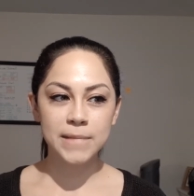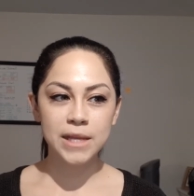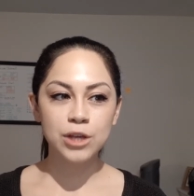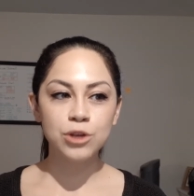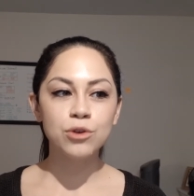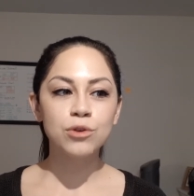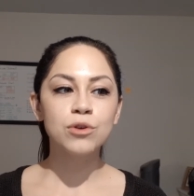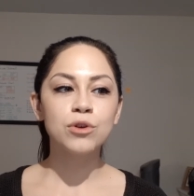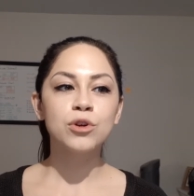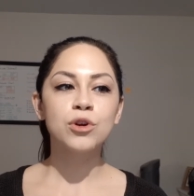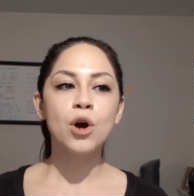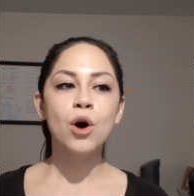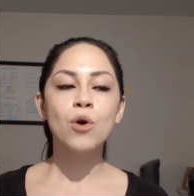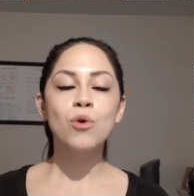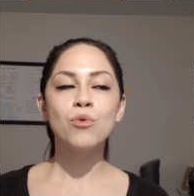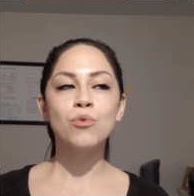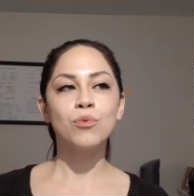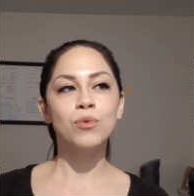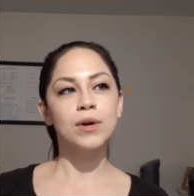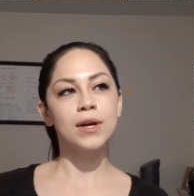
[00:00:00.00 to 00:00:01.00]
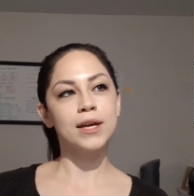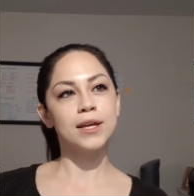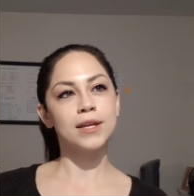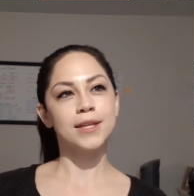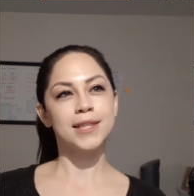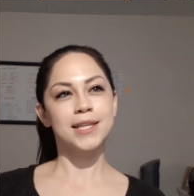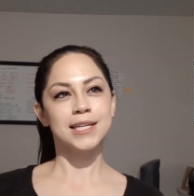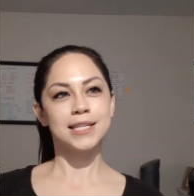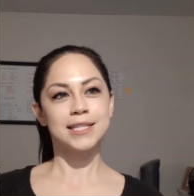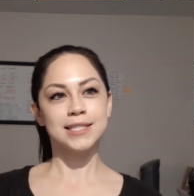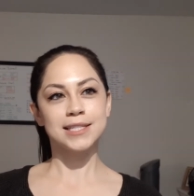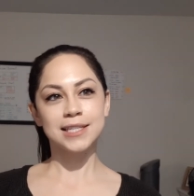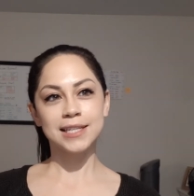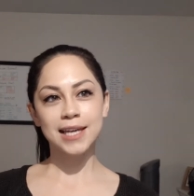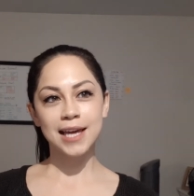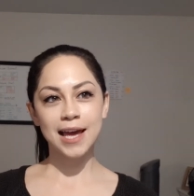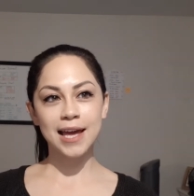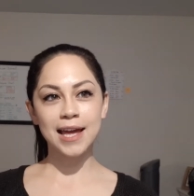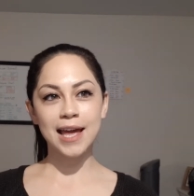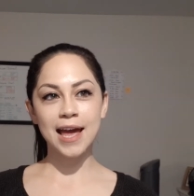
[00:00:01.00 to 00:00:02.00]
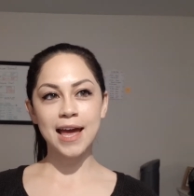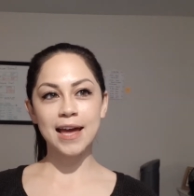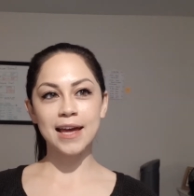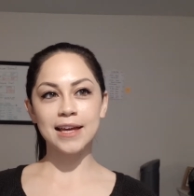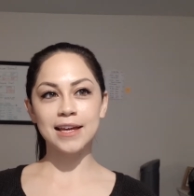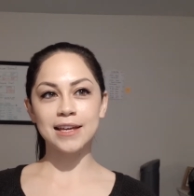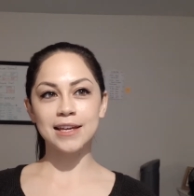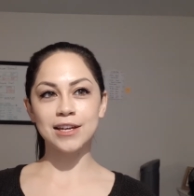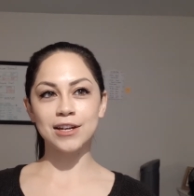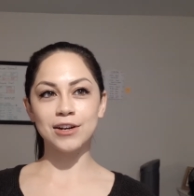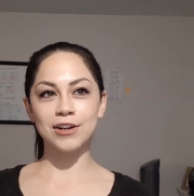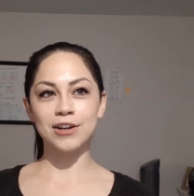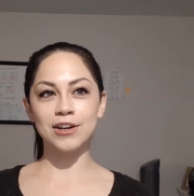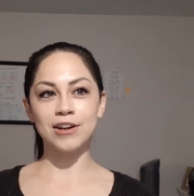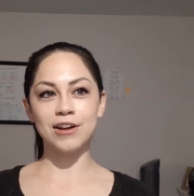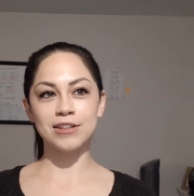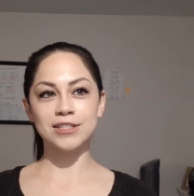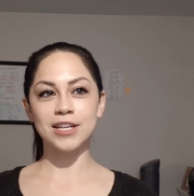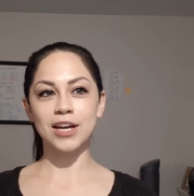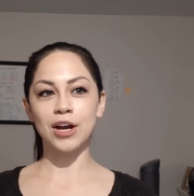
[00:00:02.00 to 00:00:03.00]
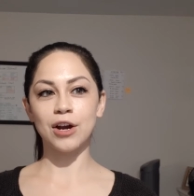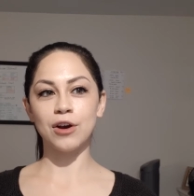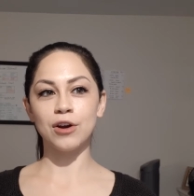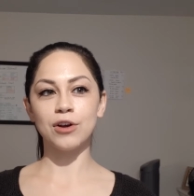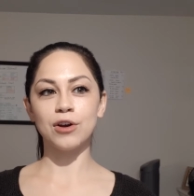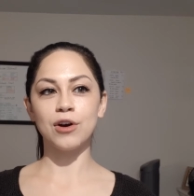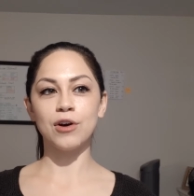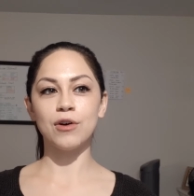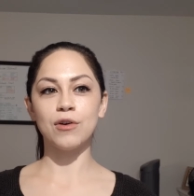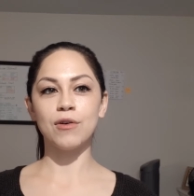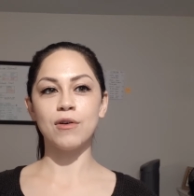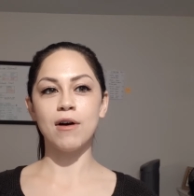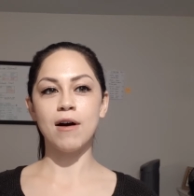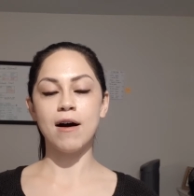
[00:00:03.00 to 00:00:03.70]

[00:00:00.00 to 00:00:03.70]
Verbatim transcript: you can go with C A A here in Ontario.